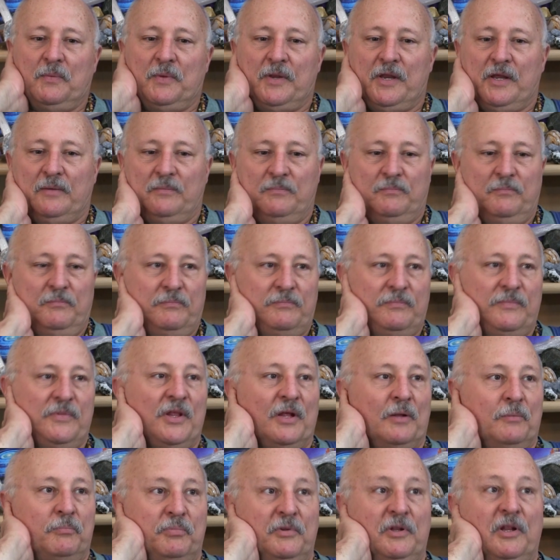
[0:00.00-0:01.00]
When I,
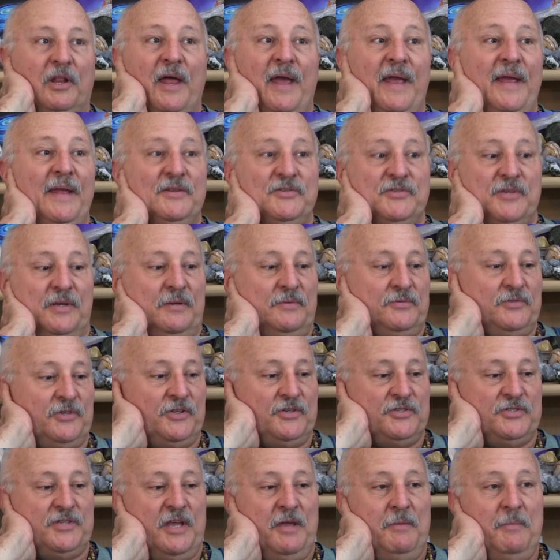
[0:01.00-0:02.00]
the clans, I was
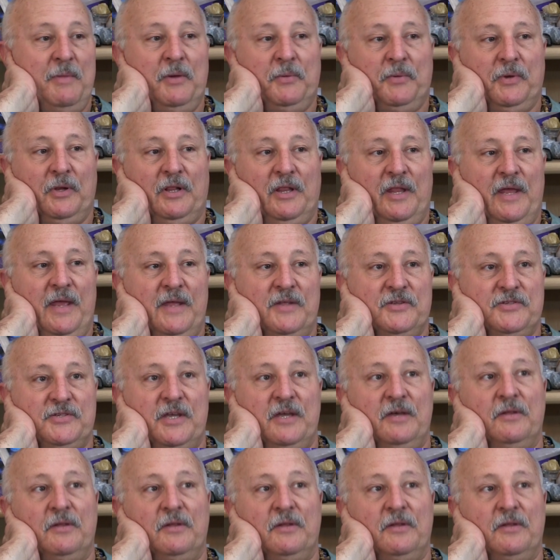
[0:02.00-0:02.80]
going to say I met with the clans.